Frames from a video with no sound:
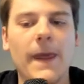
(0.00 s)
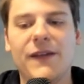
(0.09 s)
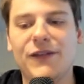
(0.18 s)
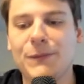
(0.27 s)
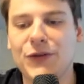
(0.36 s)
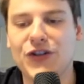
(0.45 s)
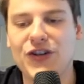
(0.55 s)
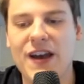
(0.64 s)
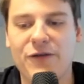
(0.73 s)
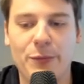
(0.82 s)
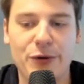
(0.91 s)
In this position,
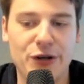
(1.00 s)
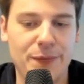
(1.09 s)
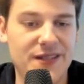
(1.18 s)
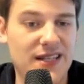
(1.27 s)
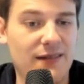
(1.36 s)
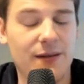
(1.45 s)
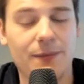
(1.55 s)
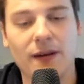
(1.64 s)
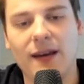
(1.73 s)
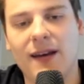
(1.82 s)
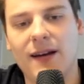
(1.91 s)
after bishop e7,
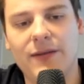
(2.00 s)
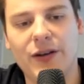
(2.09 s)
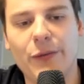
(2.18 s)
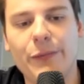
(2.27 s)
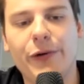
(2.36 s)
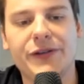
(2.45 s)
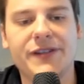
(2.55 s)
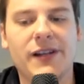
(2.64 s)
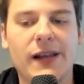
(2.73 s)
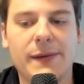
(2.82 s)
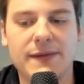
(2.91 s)
uh, the computer
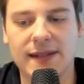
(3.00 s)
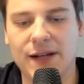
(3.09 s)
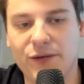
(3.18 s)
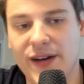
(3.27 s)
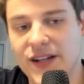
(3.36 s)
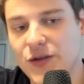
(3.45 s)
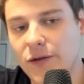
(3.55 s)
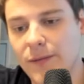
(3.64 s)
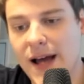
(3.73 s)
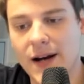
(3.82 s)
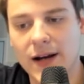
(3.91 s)
still claims the slight advantage for
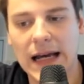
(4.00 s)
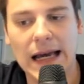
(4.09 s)
black,